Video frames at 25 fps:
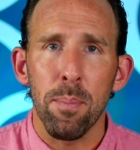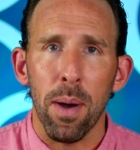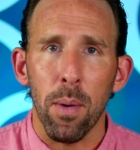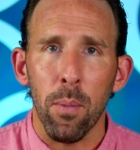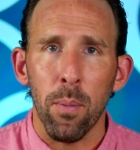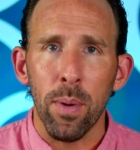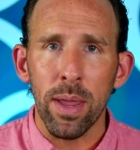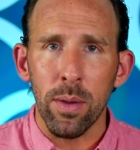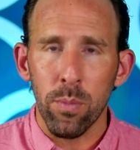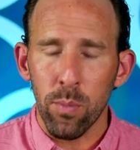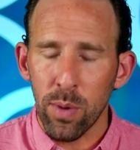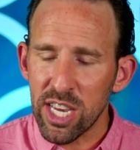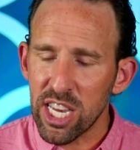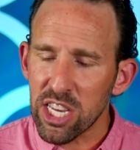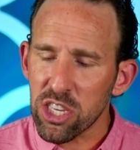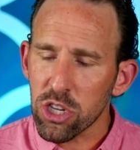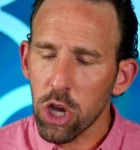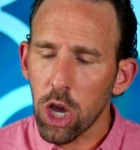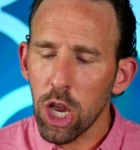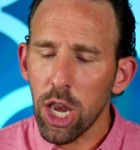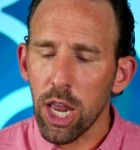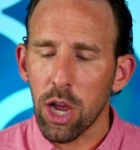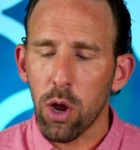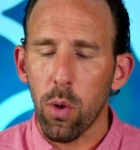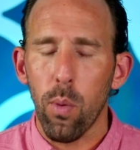But we, we just
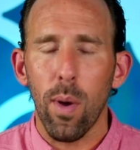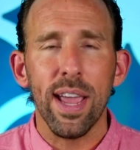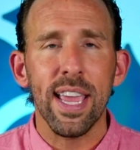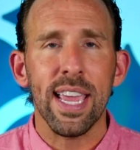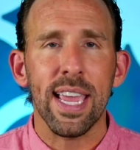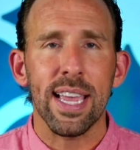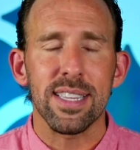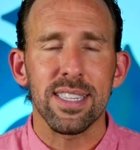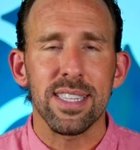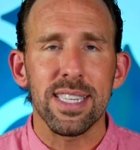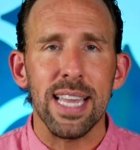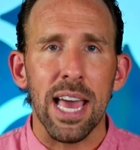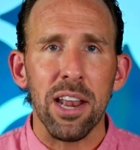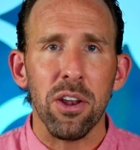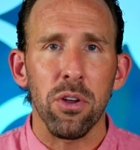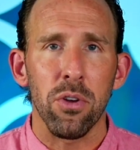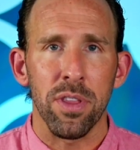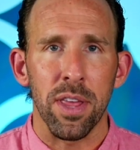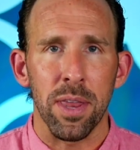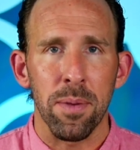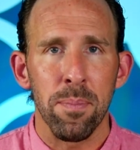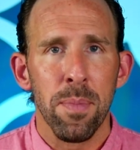couldn't quite get settled.